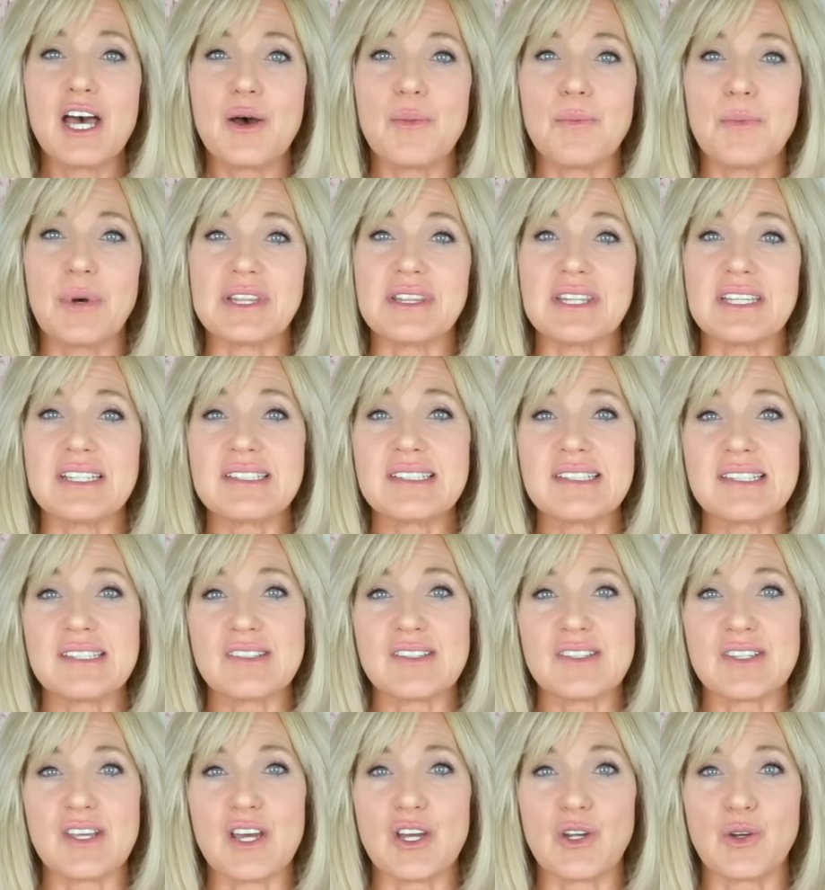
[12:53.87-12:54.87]
But this
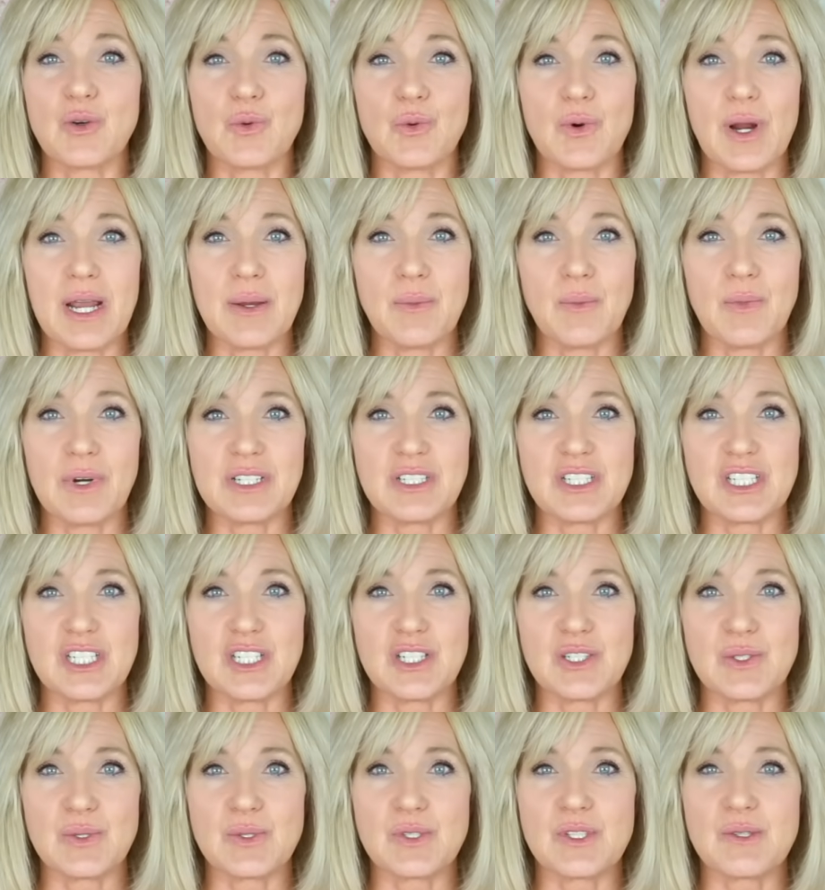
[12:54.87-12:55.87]
is a great one to
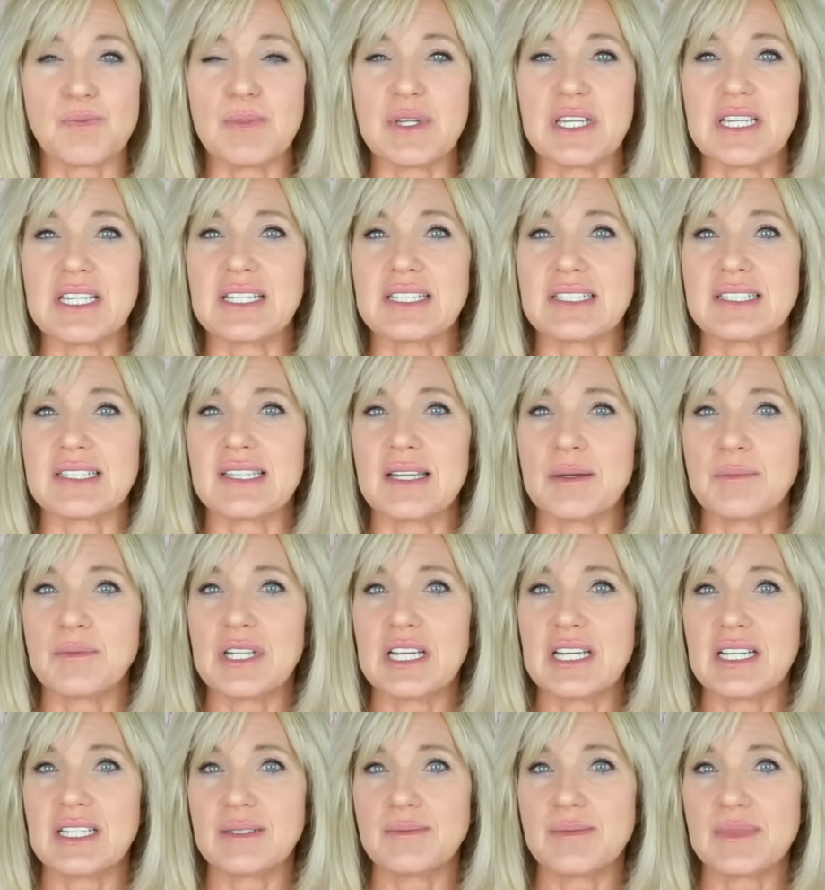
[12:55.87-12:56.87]
use because
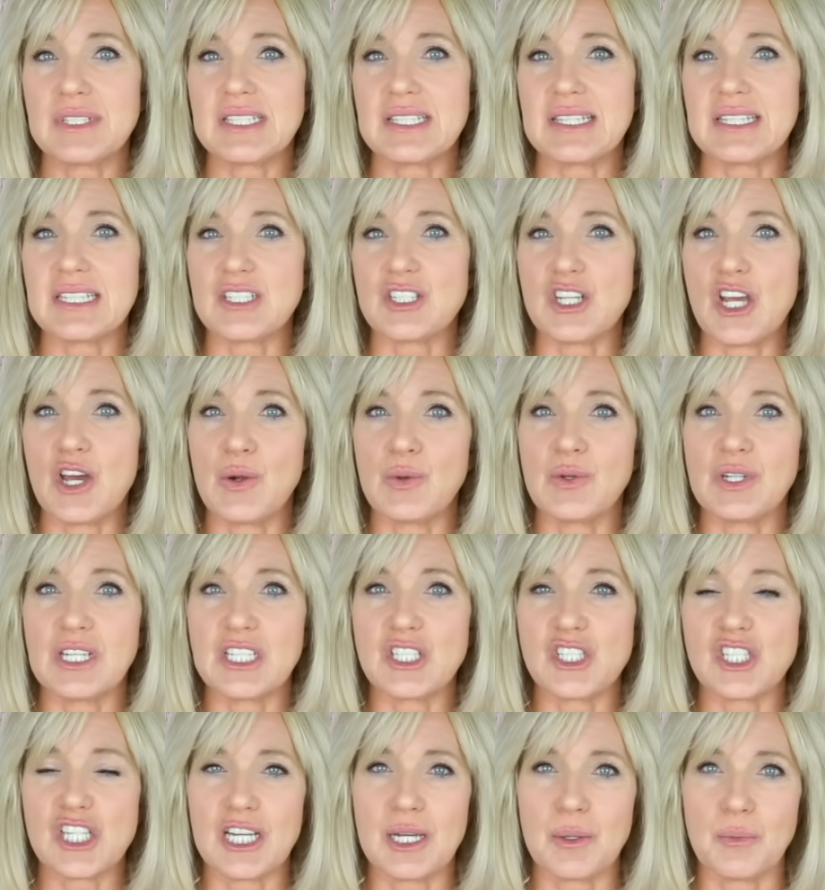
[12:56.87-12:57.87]
sometimes the
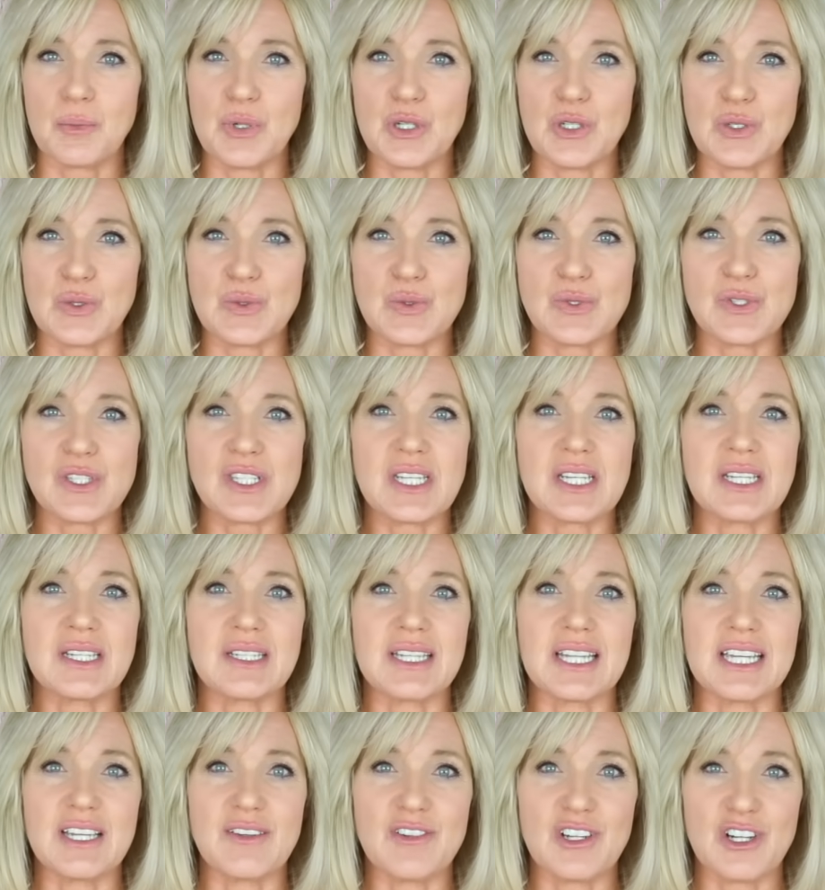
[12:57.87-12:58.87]
toning shampoos
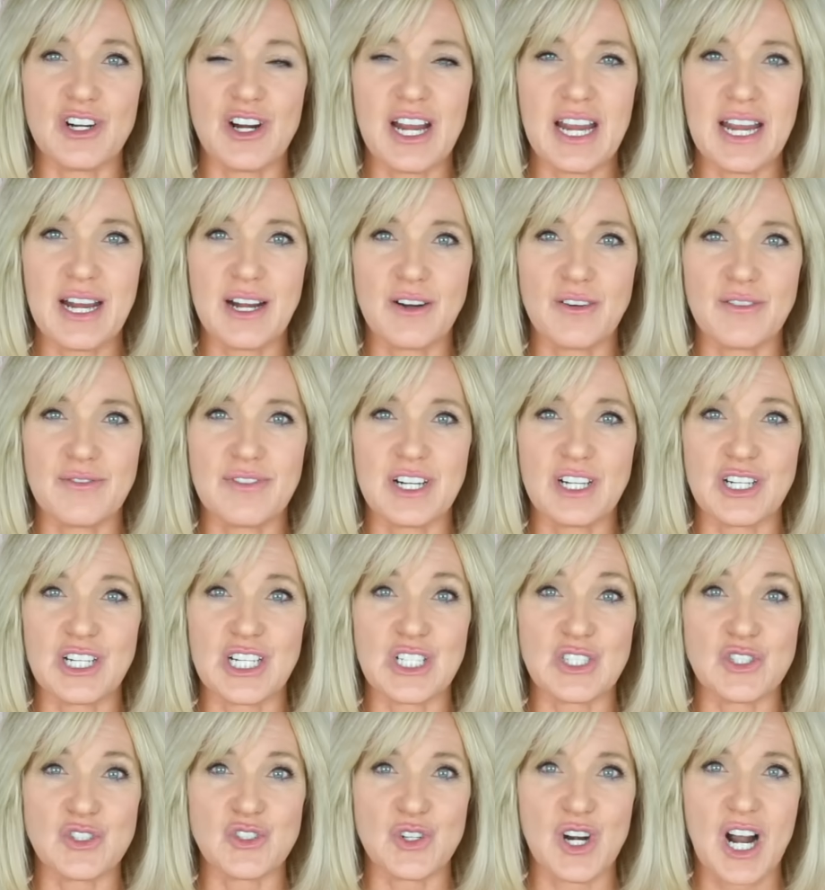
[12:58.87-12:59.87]
can leave your hair
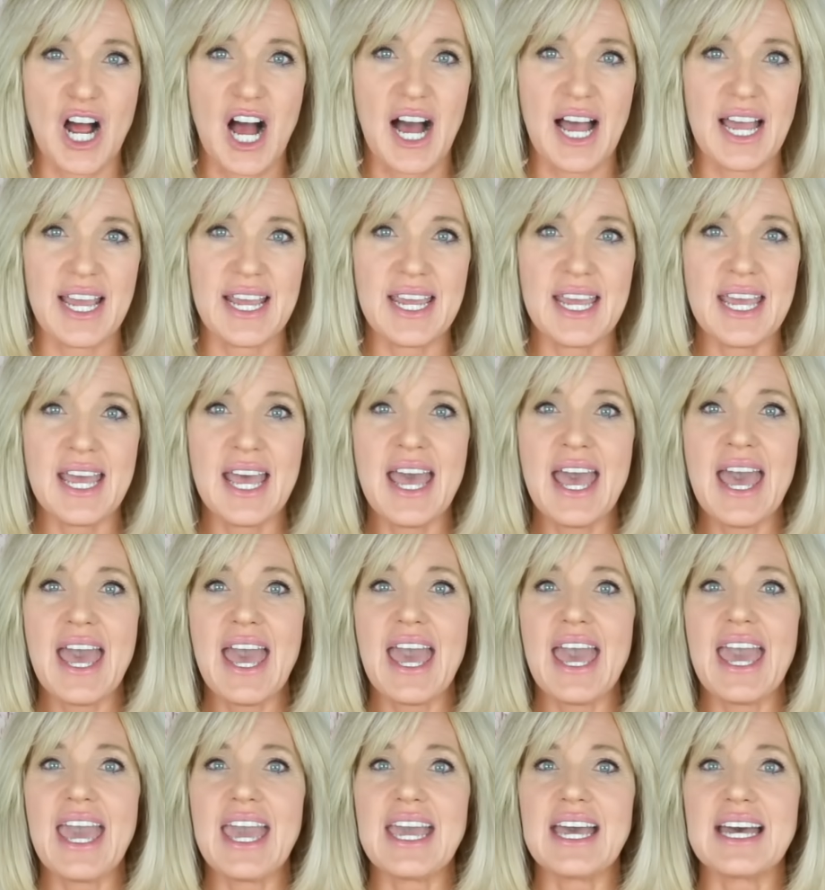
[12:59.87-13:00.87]
very dry,
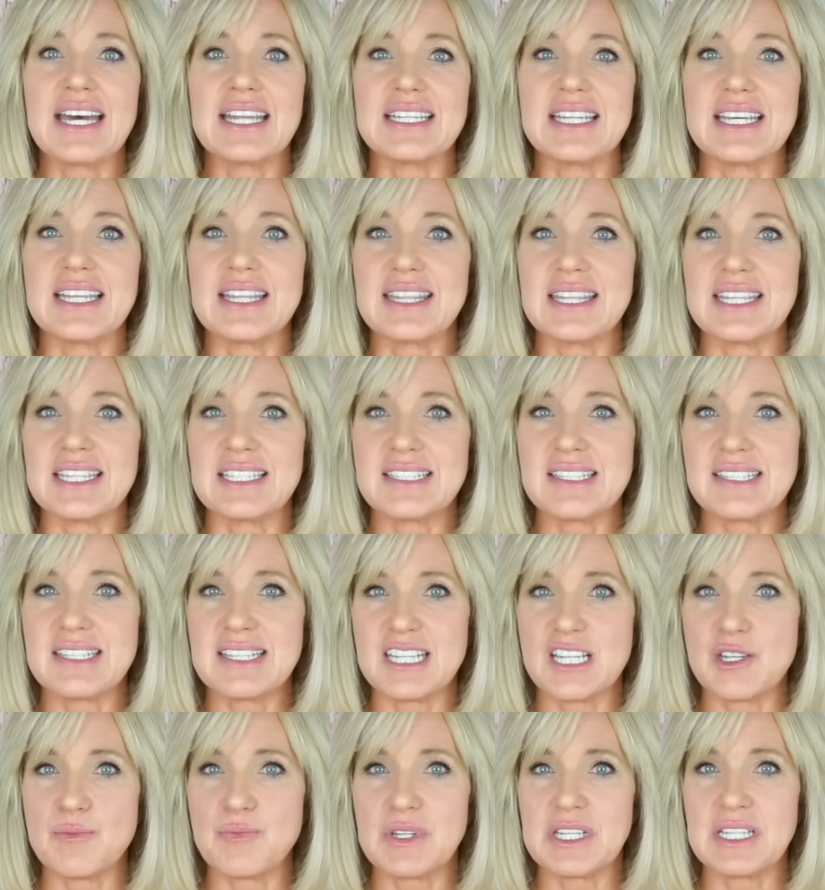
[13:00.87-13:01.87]
and this
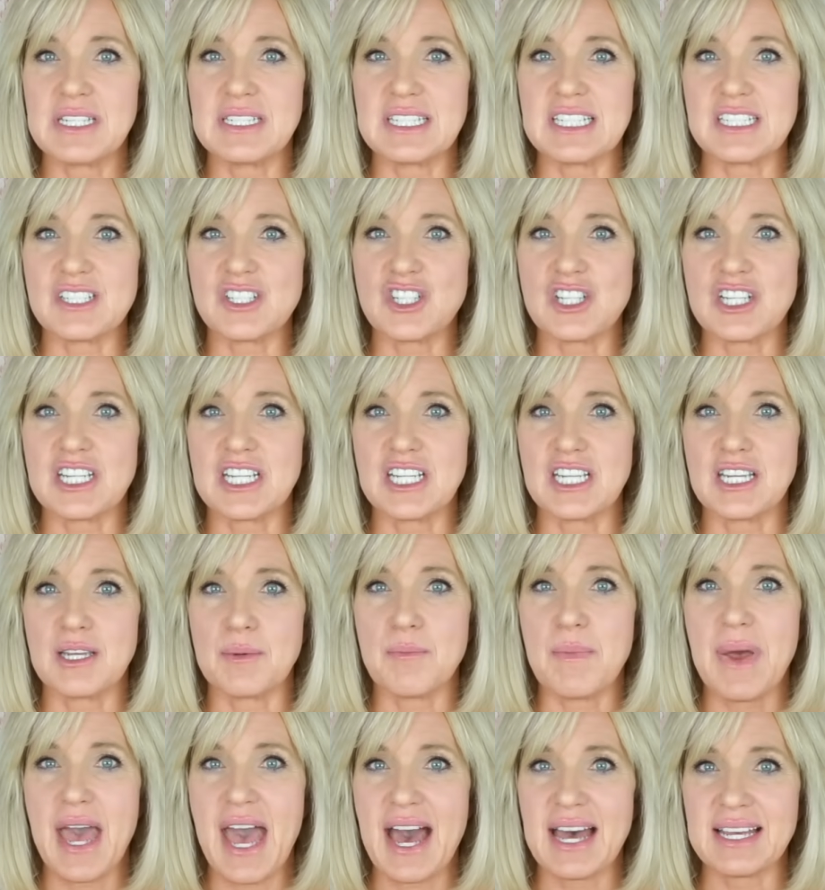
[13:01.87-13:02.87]
deep
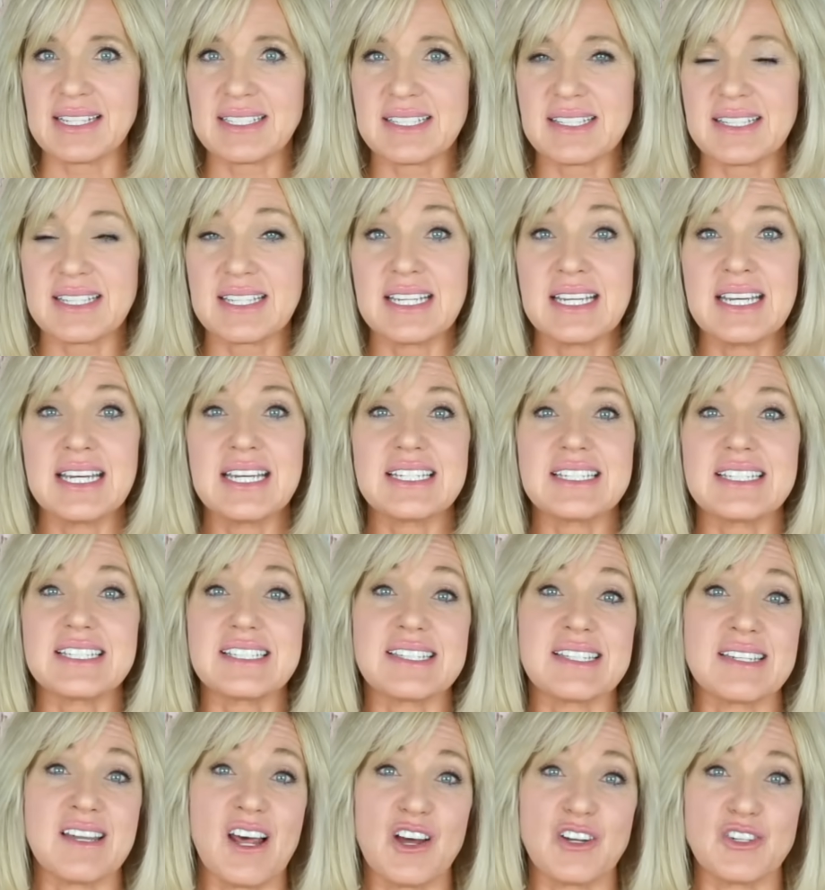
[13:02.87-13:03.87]
conditioning mask
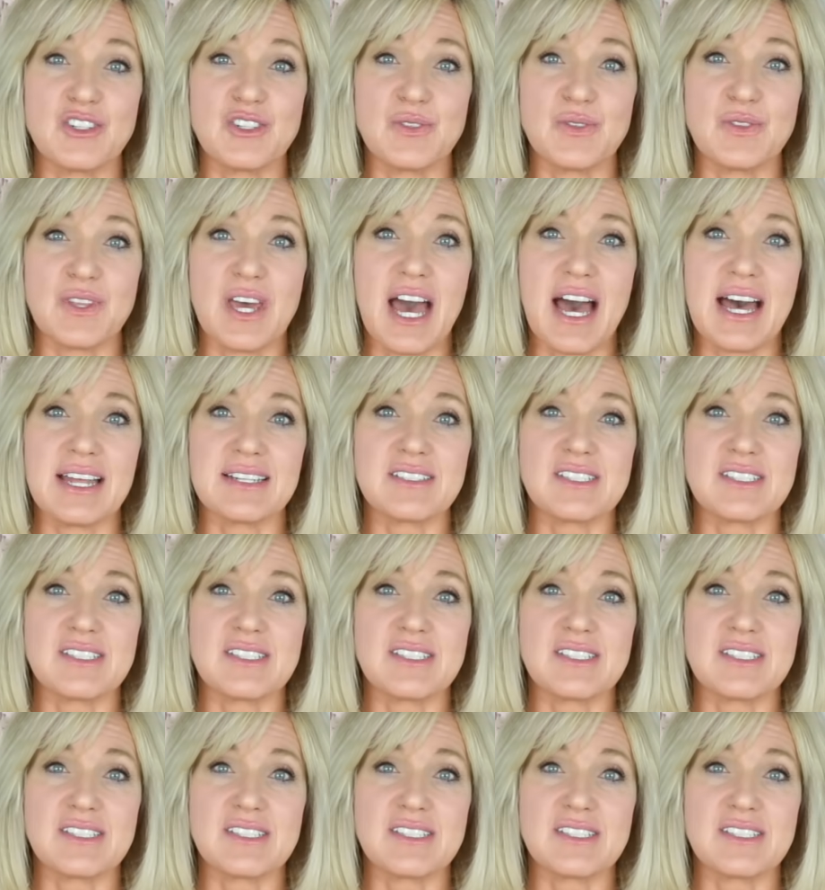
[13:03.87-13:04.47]
does not do that.